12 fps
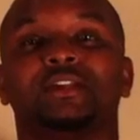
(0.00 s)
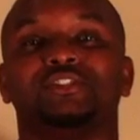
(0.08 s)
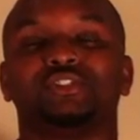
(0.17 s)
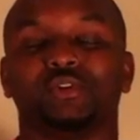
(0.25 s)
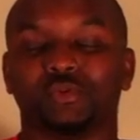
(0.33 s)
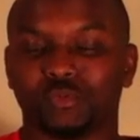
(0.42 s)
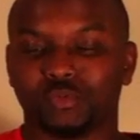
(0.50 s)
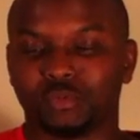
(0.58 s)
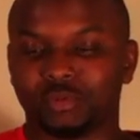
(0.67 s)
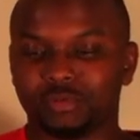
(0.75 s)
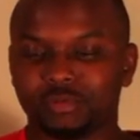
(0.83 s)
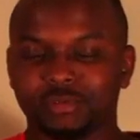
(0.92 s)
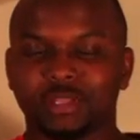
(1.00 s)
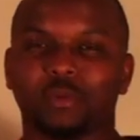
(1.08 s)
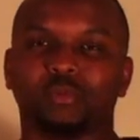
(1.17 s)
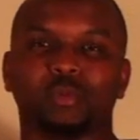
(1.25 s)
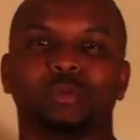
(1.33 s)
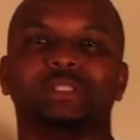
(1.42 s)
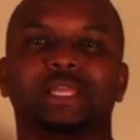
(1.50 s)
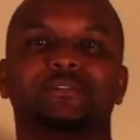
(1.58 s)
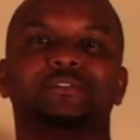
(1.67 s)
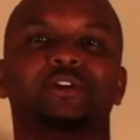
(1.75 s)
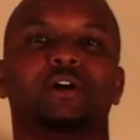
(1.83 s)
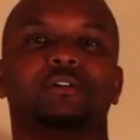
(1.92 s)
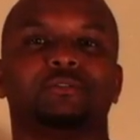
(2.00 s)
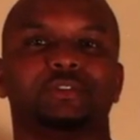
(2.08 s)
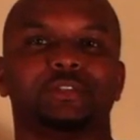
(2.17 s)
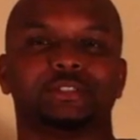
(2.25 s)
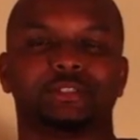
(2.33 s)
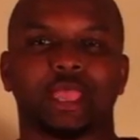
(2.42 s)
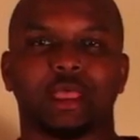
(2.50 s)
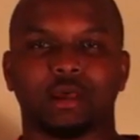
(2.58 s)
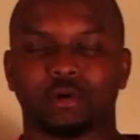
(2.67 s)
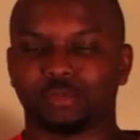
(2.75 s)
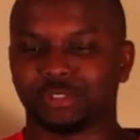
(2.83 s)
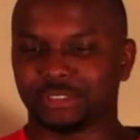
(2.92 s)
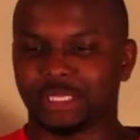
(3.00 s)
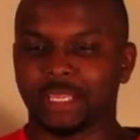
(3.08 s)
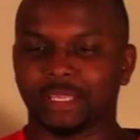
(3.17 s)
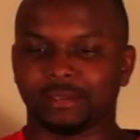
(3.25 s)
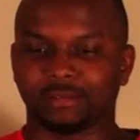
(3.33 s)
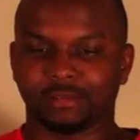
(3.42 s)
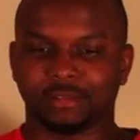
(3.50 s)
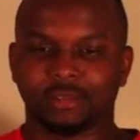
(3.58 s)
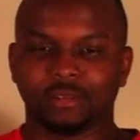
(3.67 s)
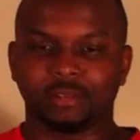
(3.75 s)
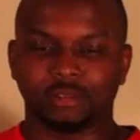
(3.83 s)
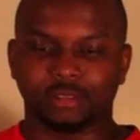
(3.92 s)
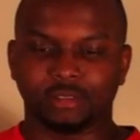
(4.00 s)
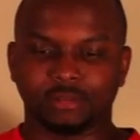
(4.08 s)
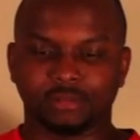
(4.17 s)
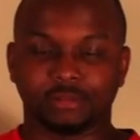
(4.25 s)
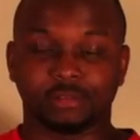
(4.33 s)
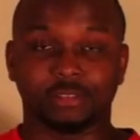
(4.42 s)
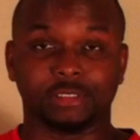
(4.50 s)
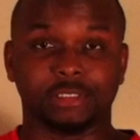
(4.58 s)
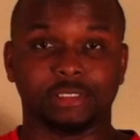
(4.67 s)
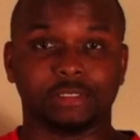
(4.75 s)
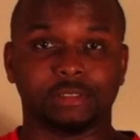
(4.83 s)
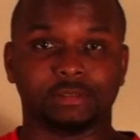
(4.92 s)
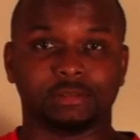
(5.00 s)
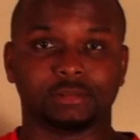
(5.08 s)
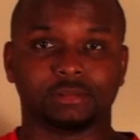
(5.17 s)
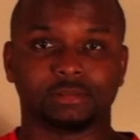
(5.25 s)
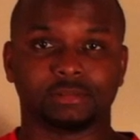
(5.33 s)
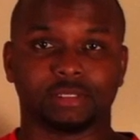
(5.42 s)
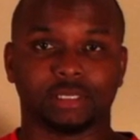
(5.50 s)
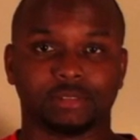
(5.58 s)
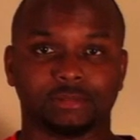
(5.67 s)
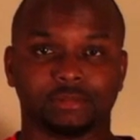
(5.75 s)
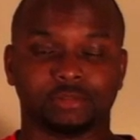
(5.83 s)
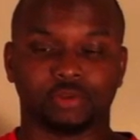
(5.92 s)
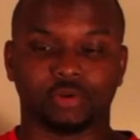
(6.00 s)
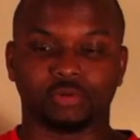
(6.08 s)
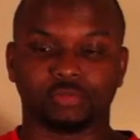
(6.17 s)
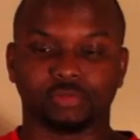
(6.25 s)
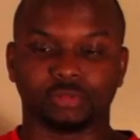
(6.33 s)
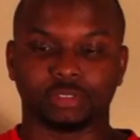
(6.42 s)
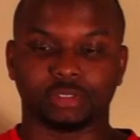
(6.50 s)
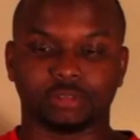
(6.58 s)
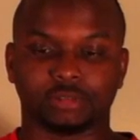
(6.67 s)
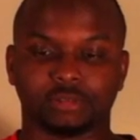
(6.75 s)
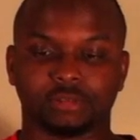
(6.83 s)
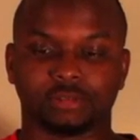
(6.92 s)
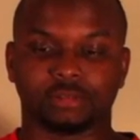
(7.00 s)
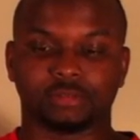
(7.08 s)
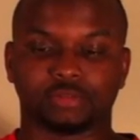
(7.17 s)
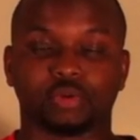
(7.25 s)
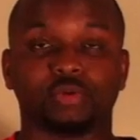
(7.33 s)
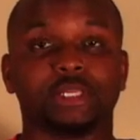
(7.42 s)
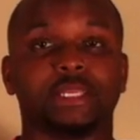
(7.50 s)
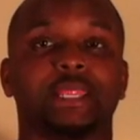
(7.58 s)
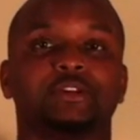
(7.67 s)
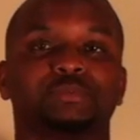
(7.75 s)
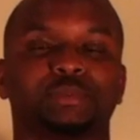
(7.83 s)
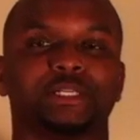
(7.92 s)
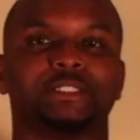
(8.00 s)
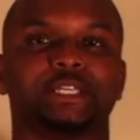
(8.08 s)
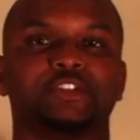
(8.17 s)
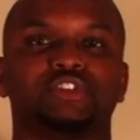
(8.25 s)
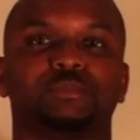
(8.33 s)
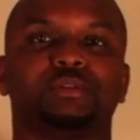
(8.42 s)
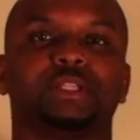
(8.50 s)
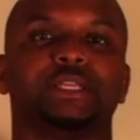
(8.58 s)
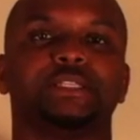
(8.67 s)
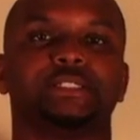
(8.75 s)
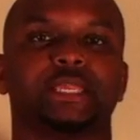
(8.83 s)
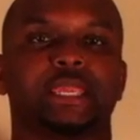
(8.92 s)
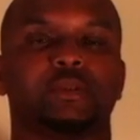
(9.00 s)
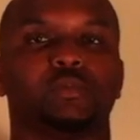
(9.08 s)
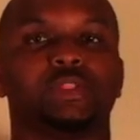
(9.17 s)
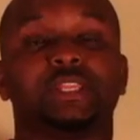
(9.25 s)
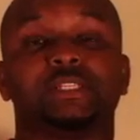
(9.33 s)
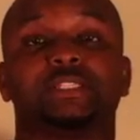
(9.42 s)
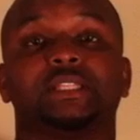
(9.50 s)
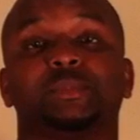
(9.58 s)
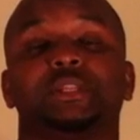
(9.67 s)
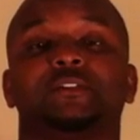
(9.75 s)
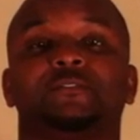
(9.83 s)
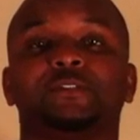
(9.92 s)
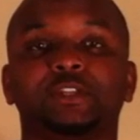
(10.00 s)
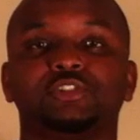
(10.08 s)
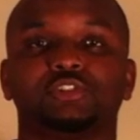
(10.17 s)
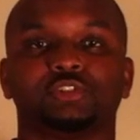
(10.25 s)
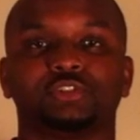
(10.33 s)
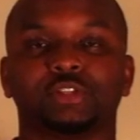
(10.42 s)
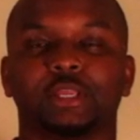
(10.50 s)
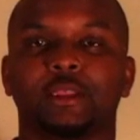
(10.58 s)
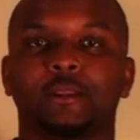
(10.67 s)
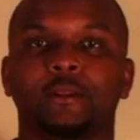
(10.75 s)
So where we left off is how I was saying that Sony announced PlayStation Plus, and with its limited features,